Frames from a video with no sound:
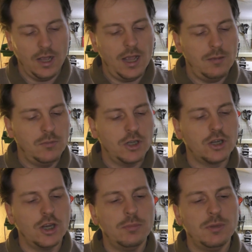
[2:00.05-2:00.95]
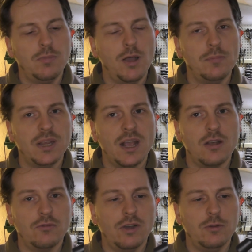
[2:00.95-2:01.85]
I'm not going to be pumping
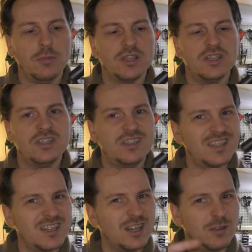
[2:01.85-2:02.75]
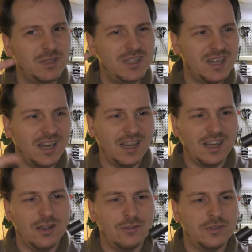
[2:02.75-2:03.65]
out very much. It's just going to be
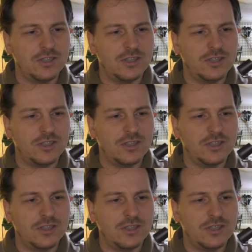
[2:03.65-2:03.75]
taking off the